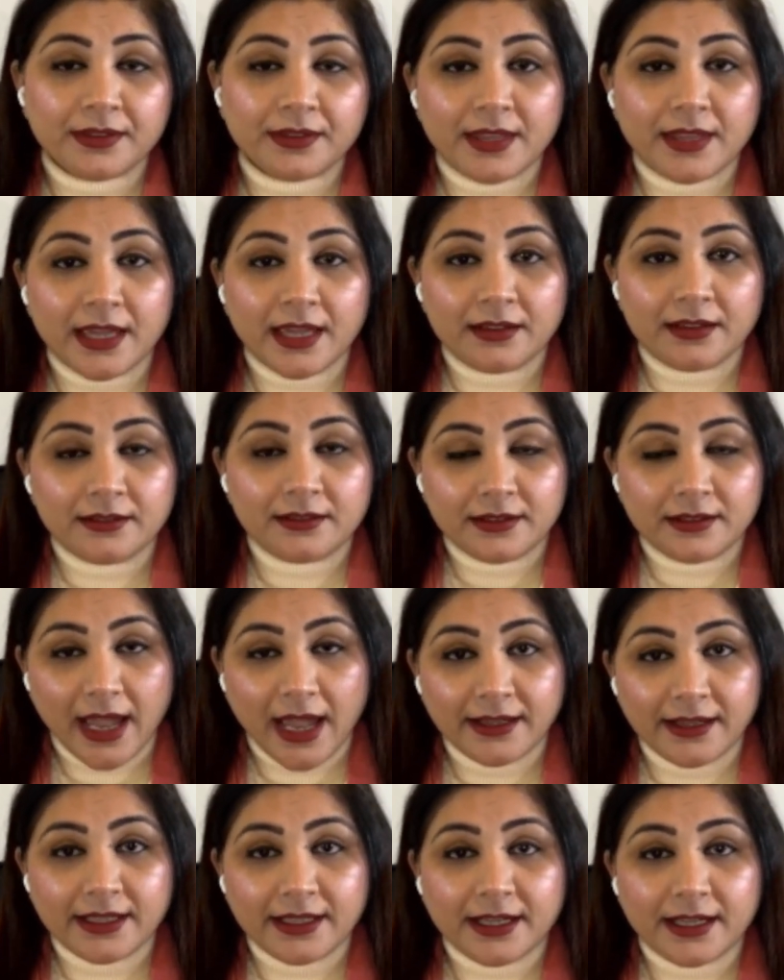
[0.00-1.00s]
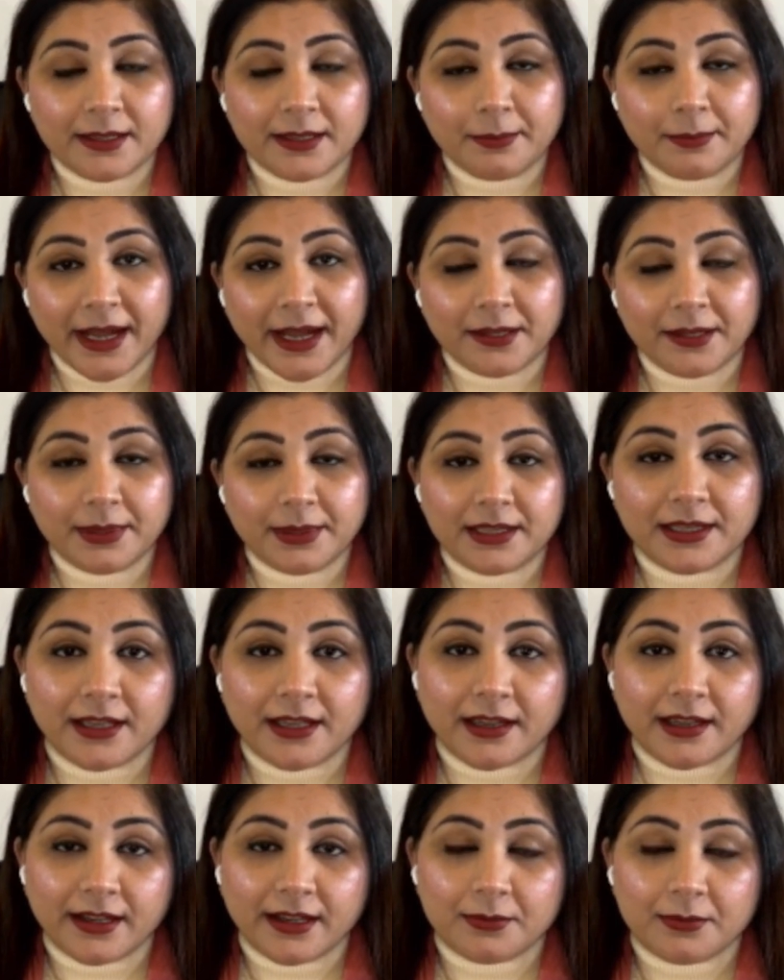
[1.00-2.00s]
then in that case might they
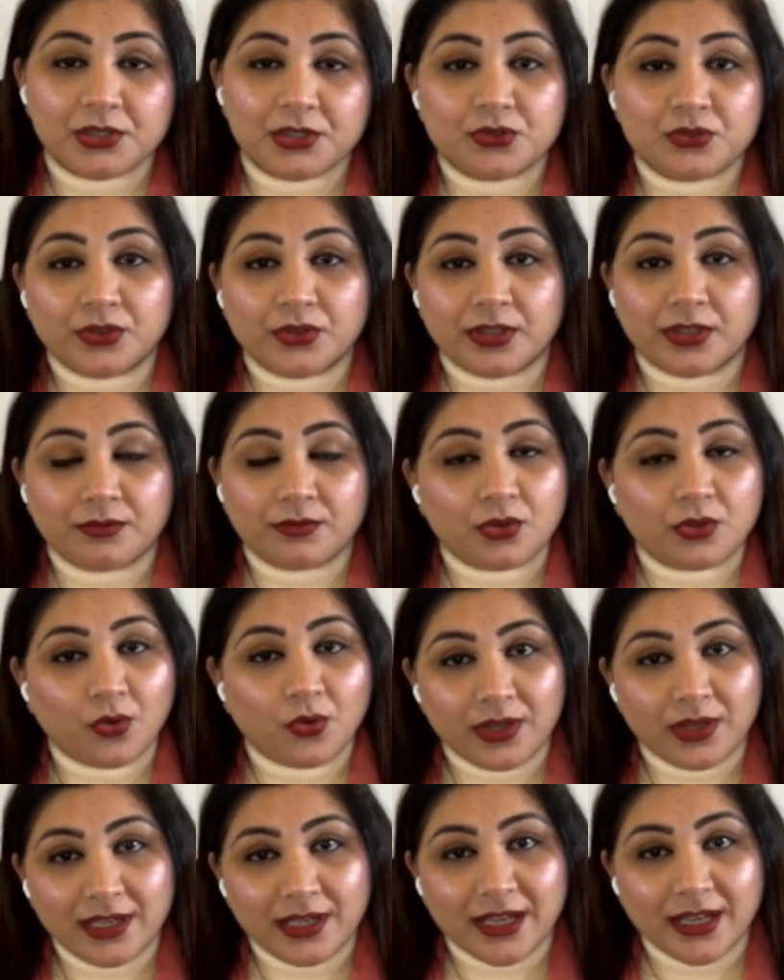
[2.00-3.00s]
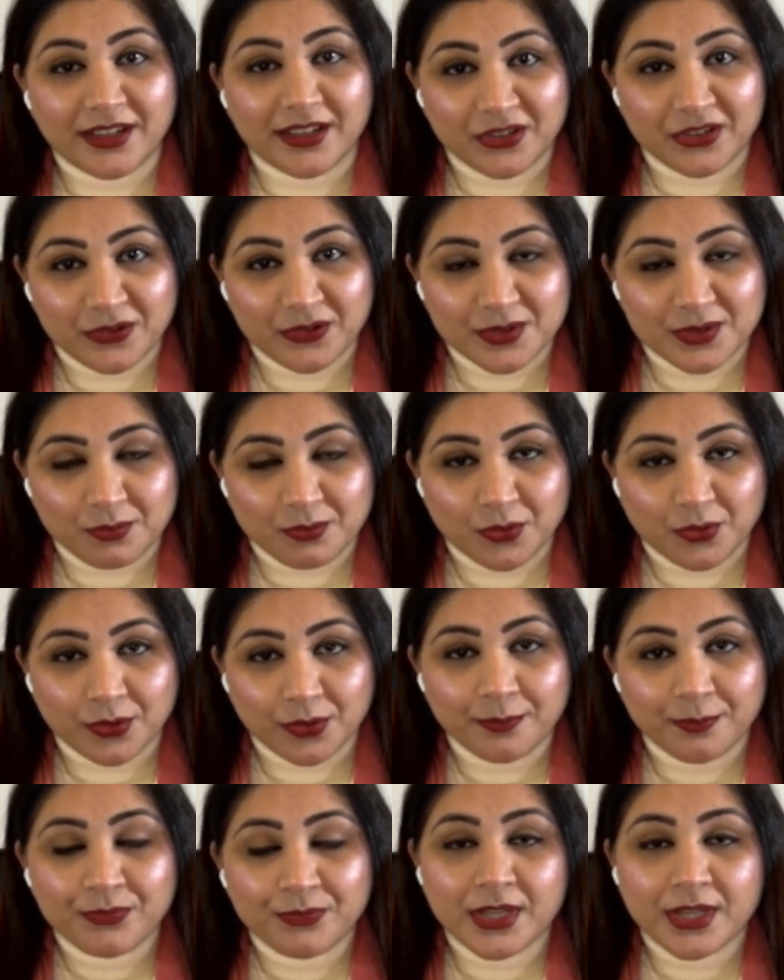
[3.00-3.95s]
are able to give you only letter of support.